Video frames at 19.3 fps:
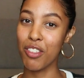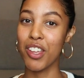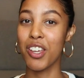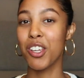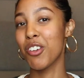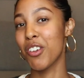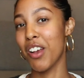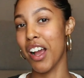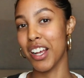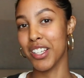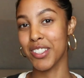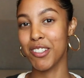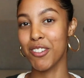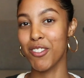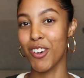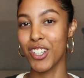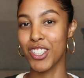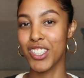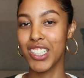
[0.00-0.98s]
Thank you guys
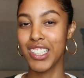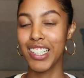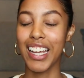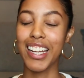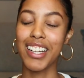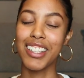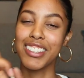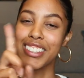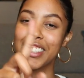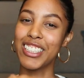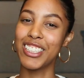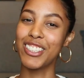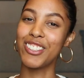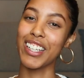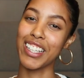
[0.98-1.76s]
for watching, and I'll see you